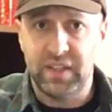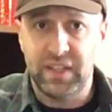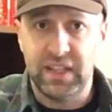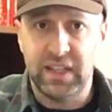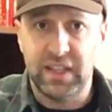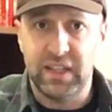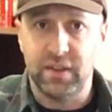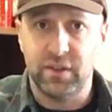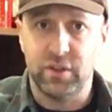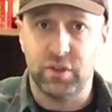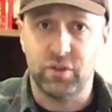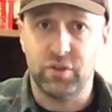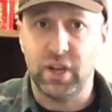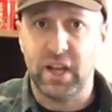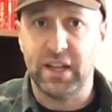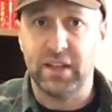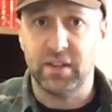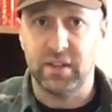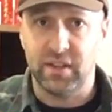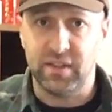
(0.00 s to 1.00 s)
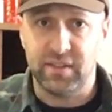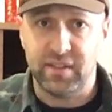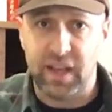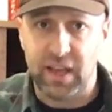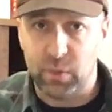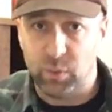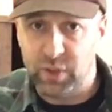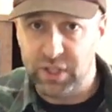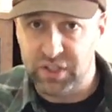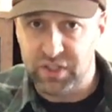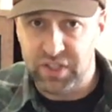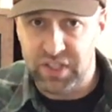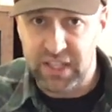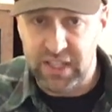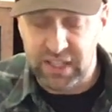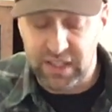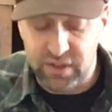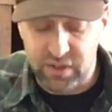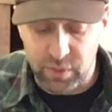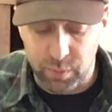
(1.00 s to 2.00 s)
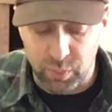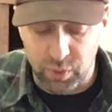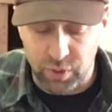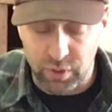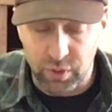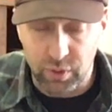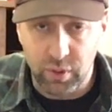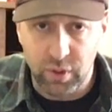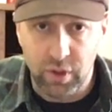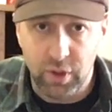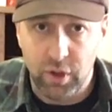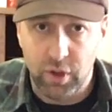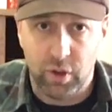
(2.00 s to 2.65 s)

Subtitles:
tea and you're trying to decide which tea to brew